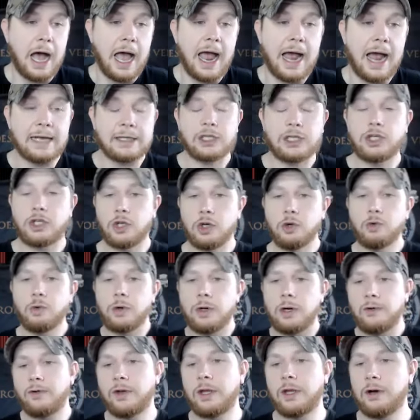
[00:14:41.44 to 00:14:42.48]
As
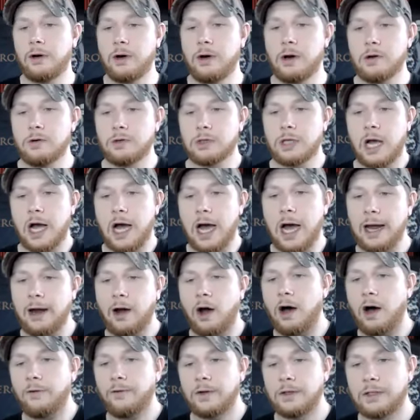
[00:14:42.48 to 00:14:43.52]
steward of heroes, I
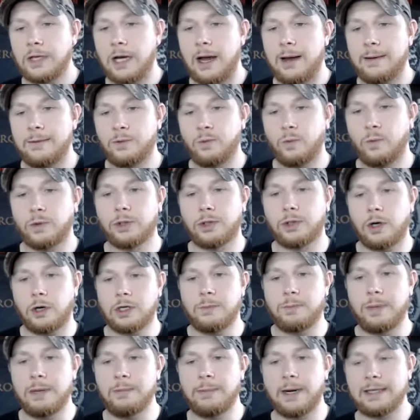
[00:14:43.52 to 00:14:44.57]
oftentimes will start
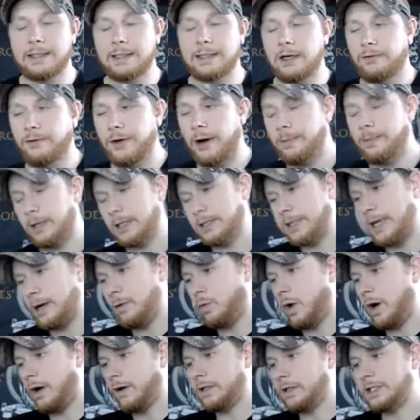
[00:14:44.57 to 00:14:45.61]
to beat myself up because I
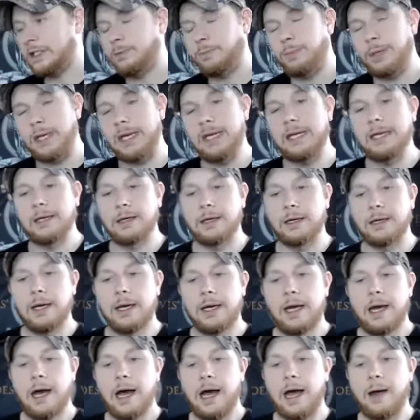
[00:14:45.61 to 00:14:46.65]
want speed.
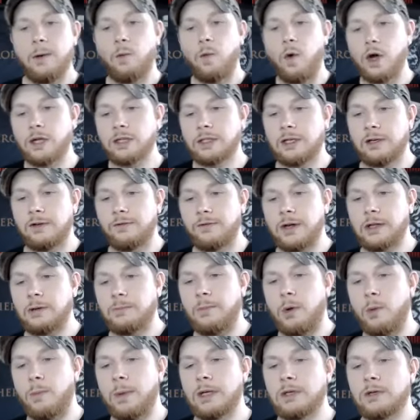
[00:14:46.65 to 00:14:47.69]
I want to
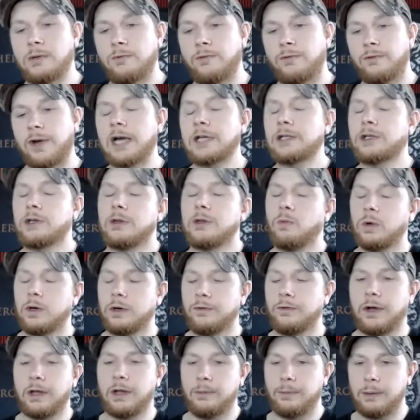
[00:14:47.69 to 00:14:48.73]
develop momentum faster than we're
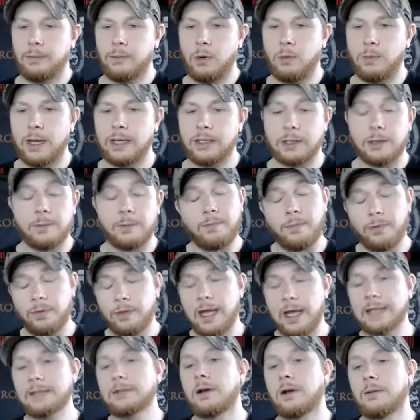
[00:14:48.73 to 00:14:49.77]
developing momentum.
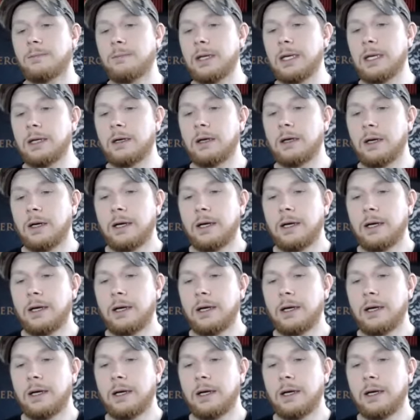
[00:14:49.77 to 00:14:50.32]
That's on me.